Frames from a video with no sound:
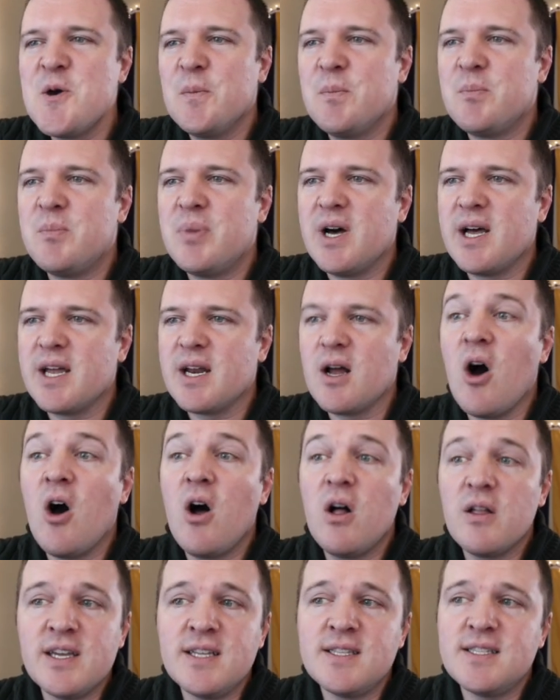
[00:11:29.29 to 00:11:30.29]
but
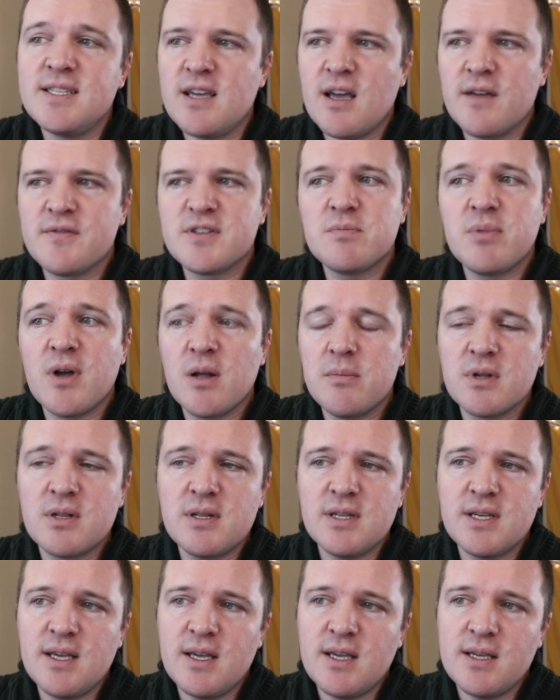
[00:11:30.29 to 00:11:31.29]
all E T Fs
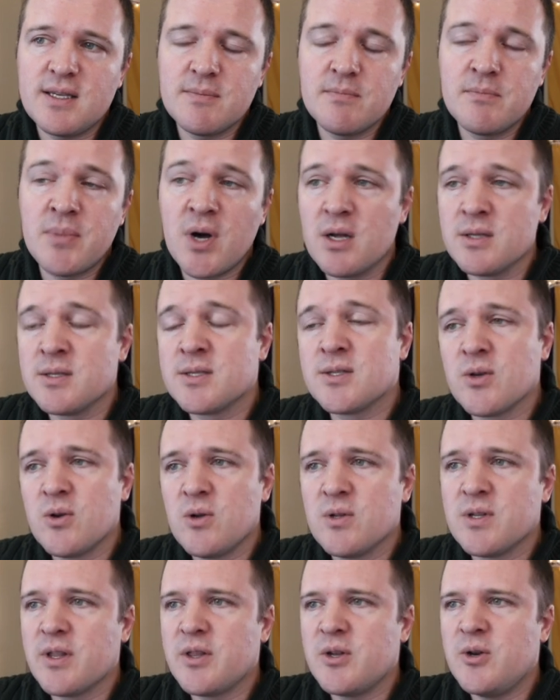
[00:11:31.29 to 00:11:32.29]
publicly bought and
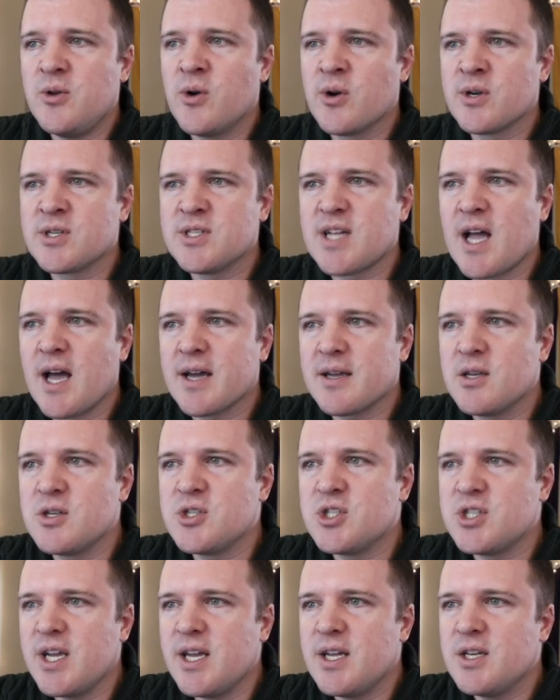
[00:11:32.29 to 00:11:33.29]
sold on the New York Stock
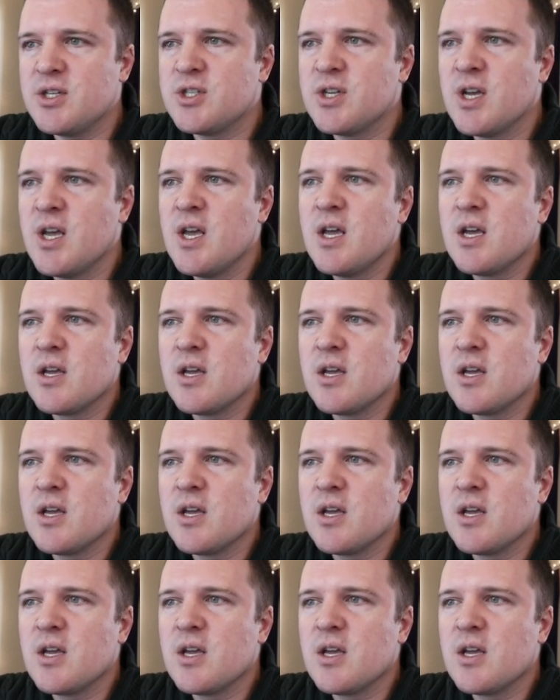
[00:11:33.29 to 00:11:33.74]
Exchange.